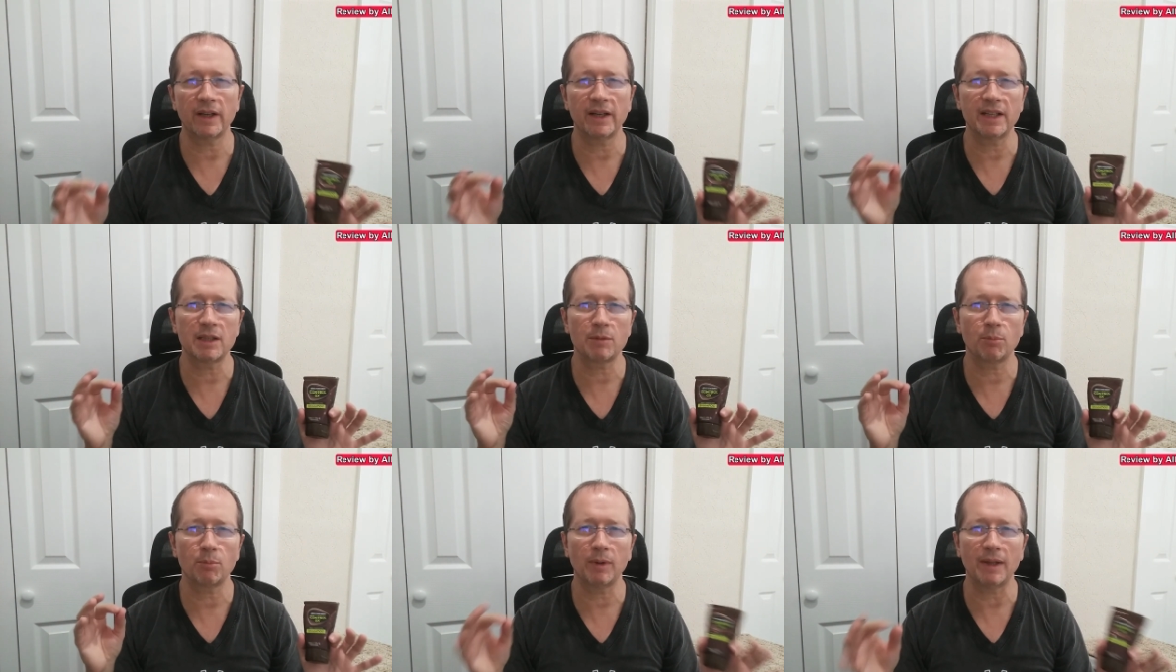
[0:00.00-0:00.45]

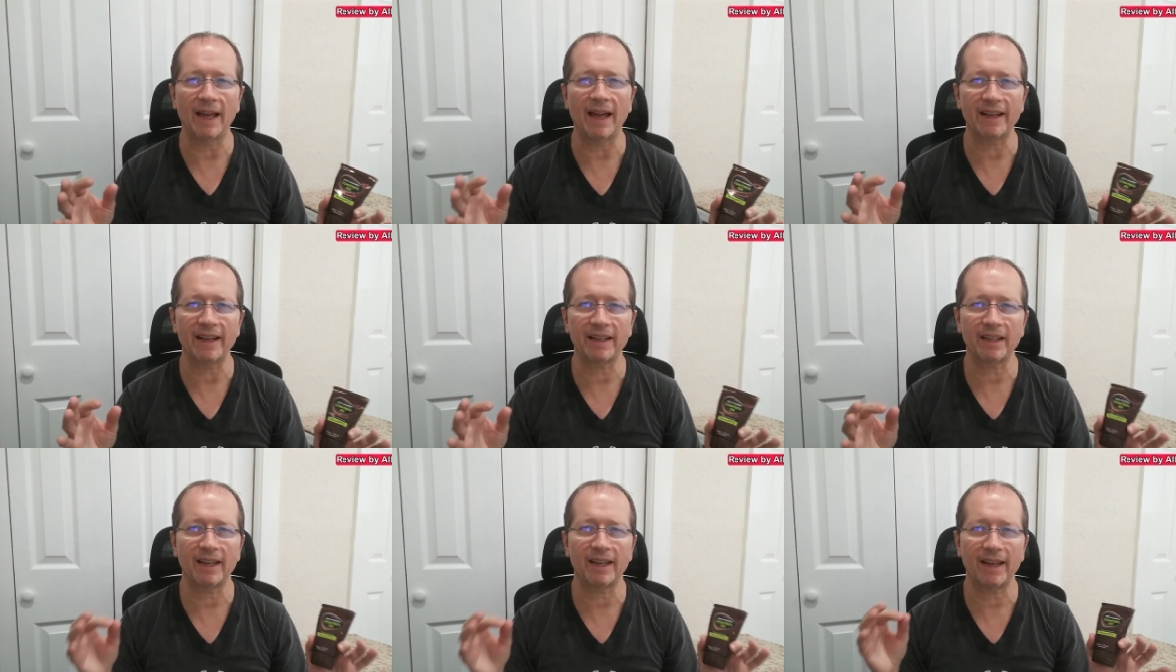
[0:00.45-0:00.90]
It's
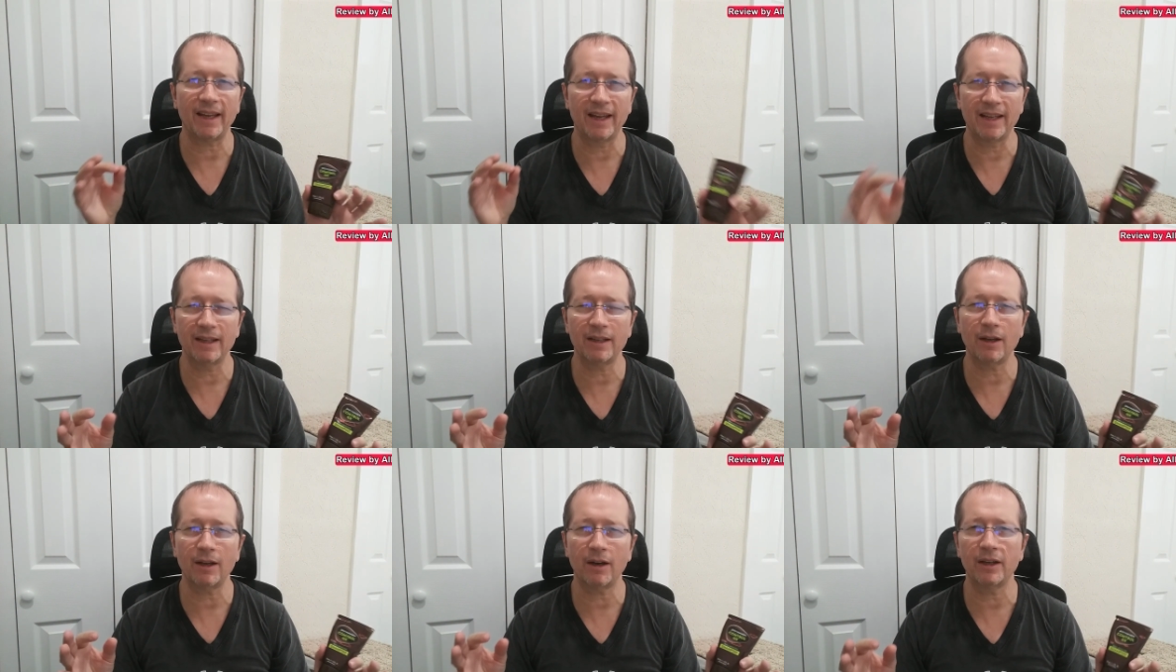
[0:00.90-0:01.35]
black
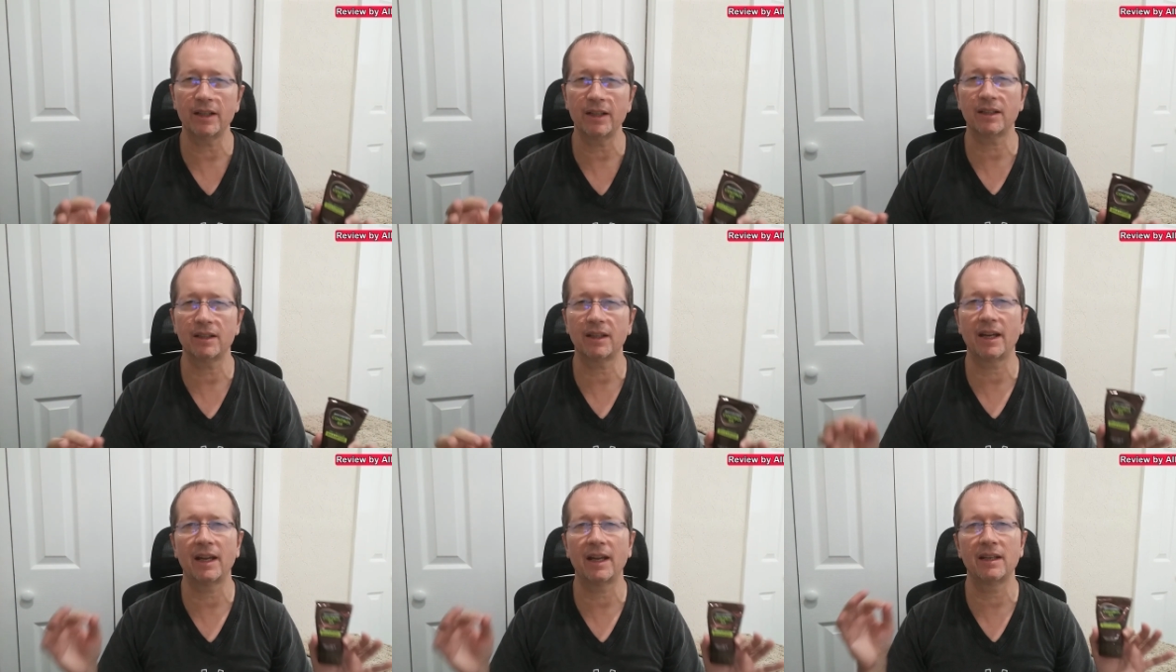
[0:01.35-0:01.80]
henna.
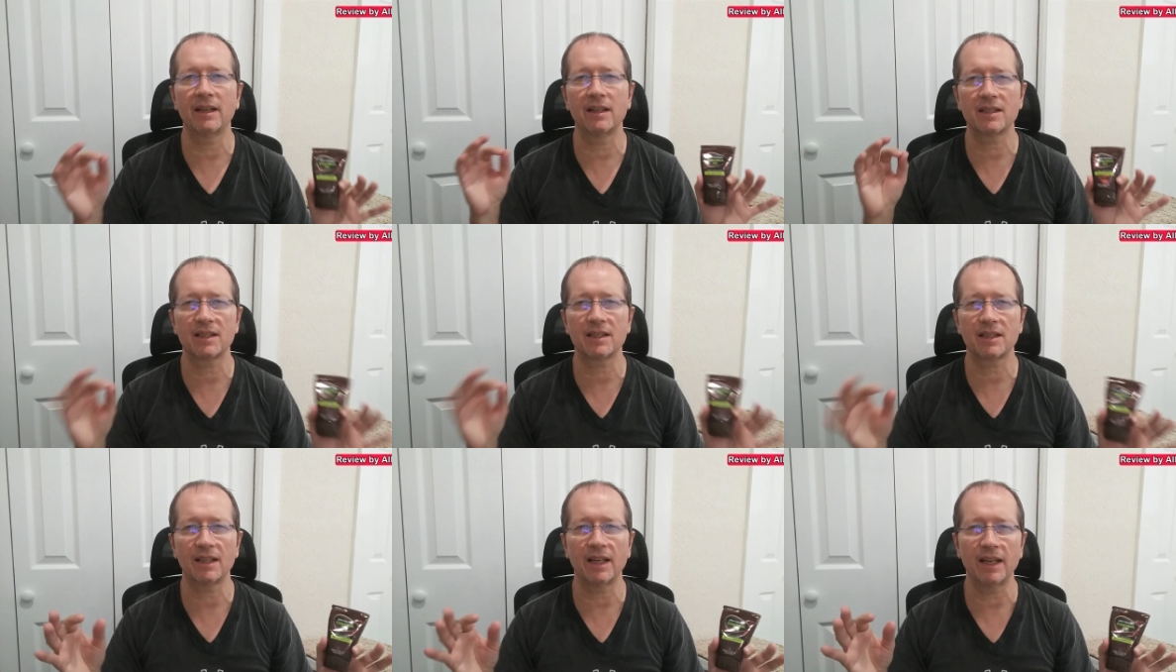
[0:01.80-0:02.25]
It can
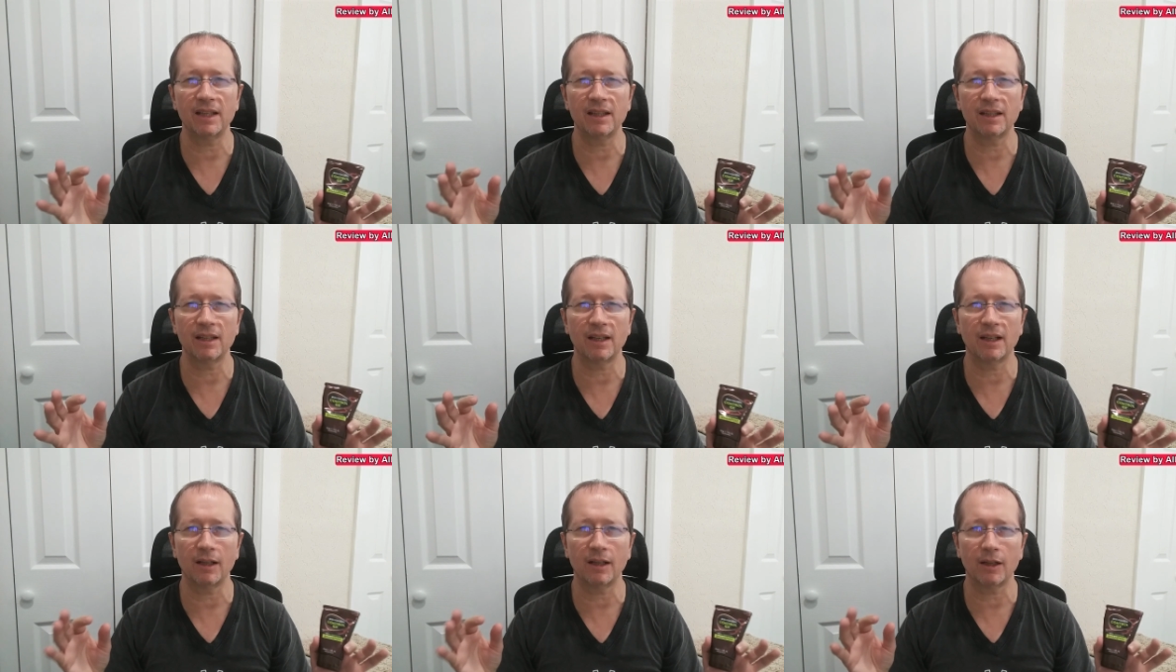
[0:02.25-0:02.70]

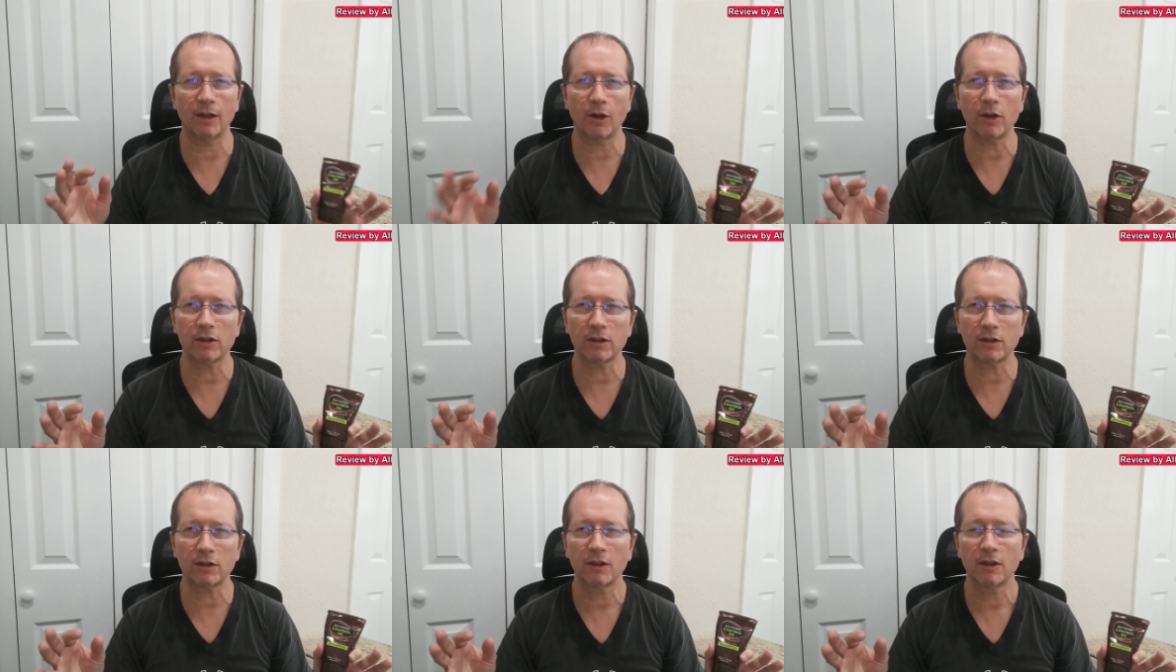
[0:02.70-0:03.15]
stain a
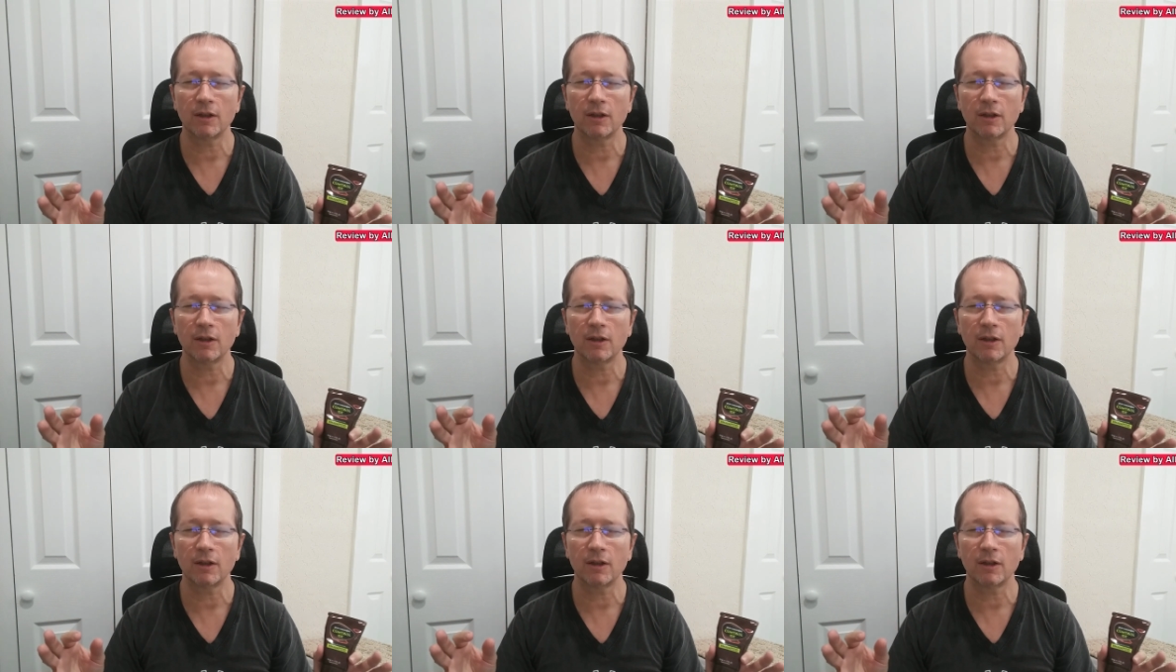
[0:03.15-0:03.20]
lot,